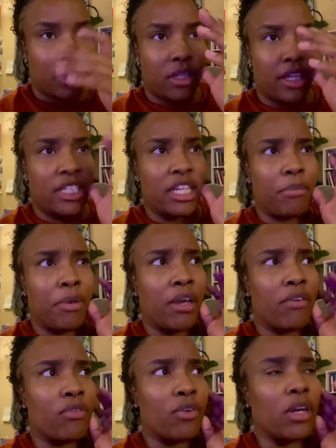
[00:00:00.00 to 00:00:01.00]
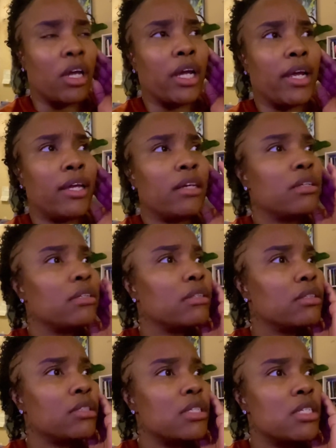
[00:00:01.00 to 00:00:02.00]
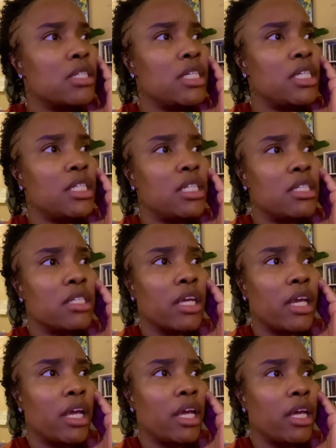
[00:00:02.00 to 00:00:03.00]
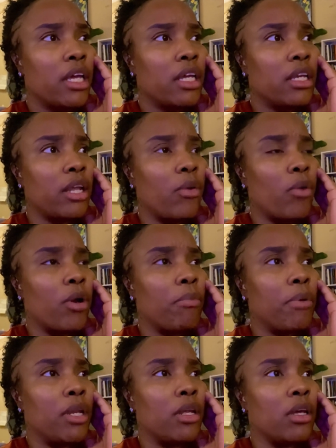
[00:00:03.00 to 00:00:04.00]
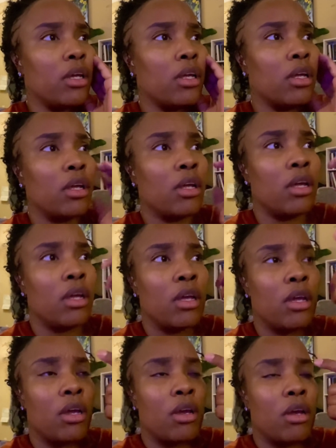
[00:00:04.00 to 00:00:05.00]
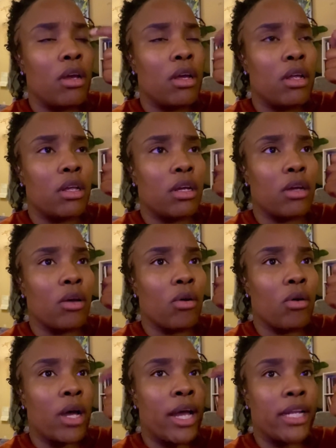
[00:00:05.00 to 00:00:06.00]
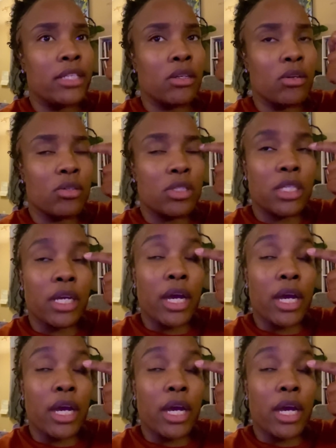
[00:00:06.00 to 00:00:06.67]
they set me up for like CT scan. They wanted me to I had to go see an